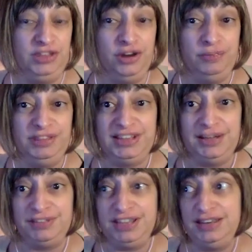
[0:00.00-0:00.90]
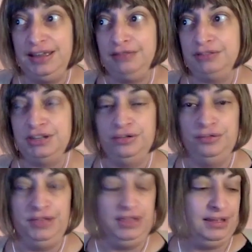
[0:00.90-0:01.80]
They're up in the top 10 now. So
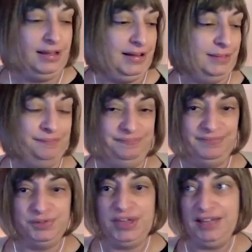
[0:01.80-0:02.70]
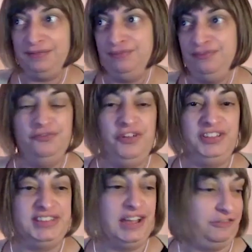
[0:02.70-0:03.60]
fun
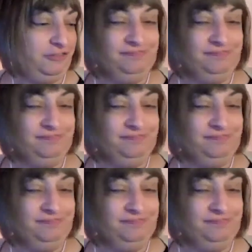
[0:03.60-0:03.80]
stuff.